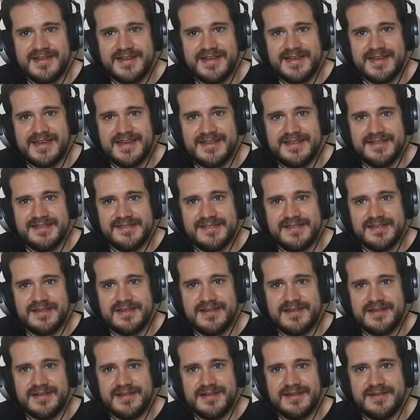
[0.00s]
and
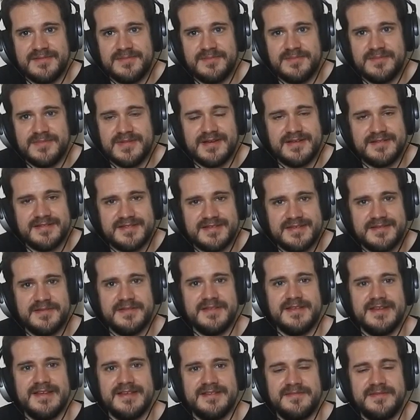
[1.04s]
I'll see you in
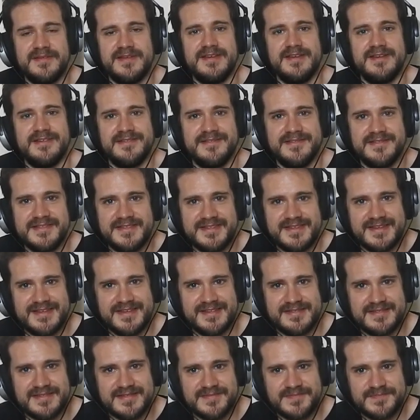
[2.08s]
the next video.
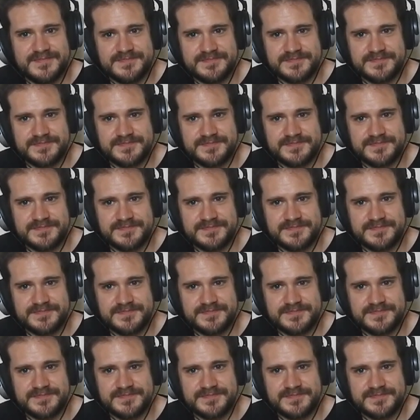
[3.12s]
Cheers.